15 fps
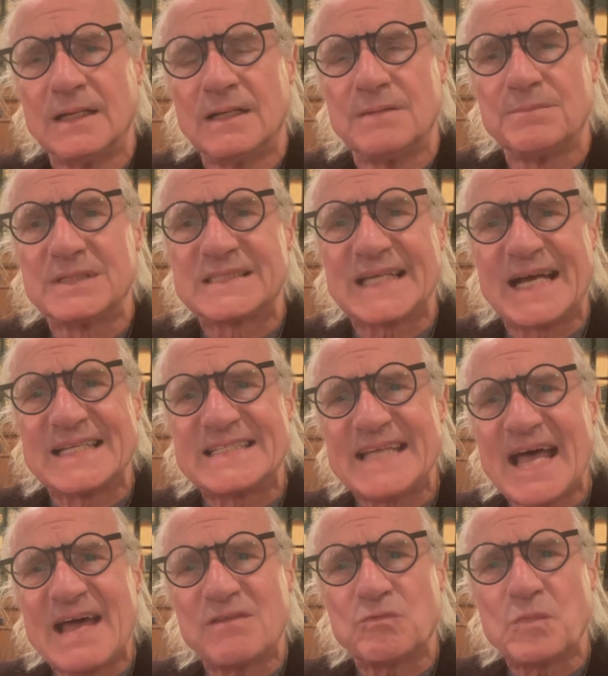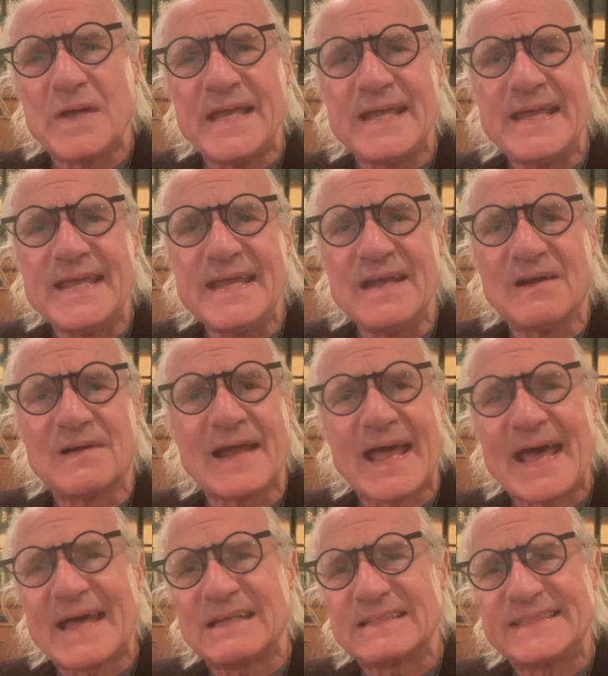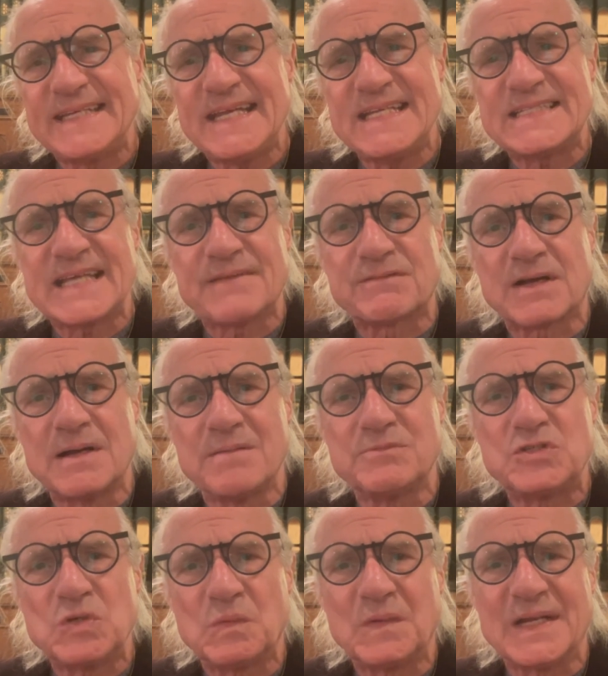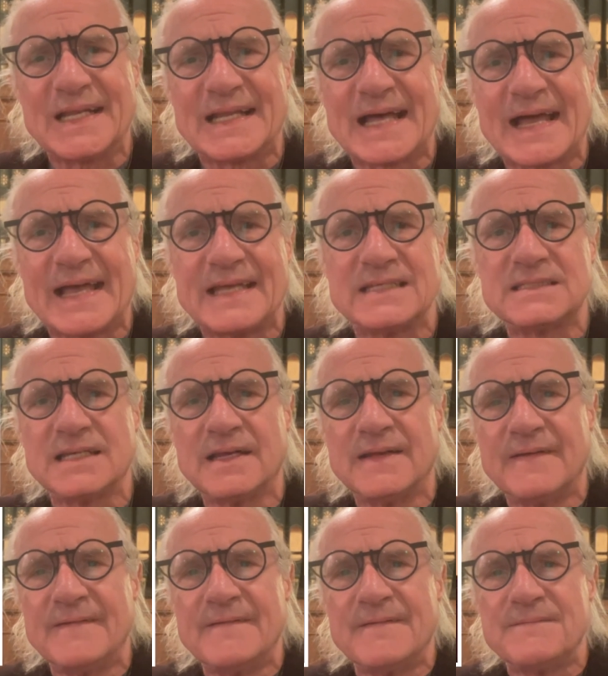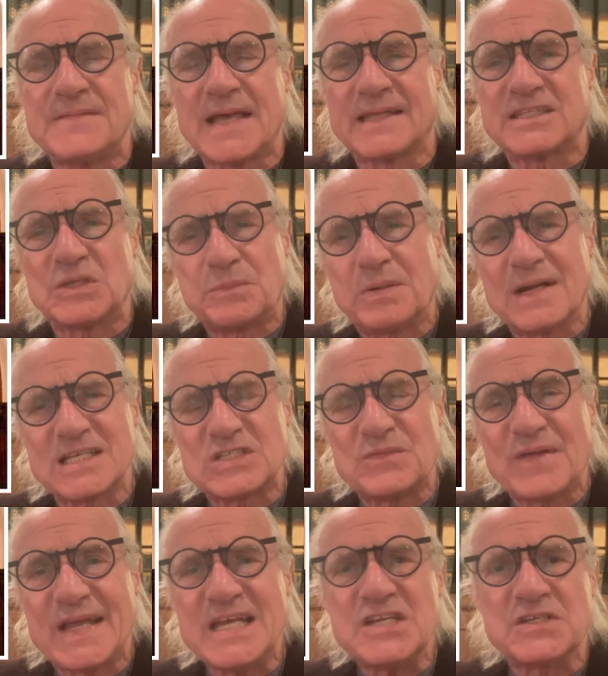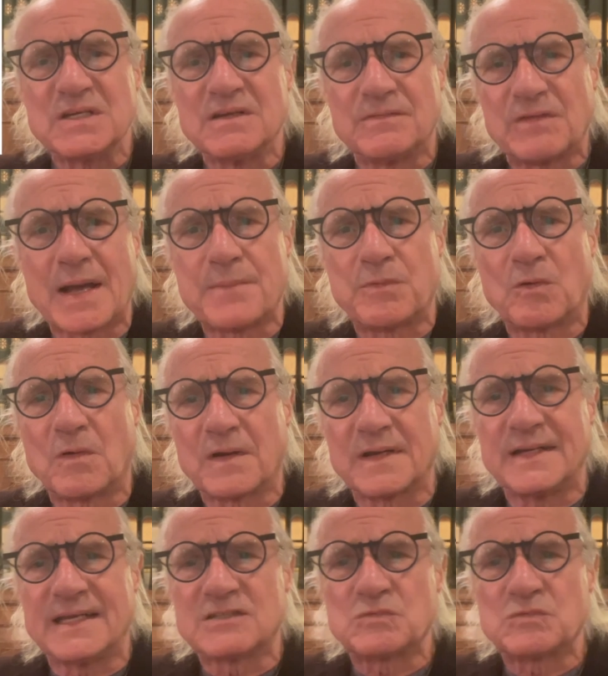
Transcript: Besides that, we here at Deets have come to realize that the preservation of our pipe organ, as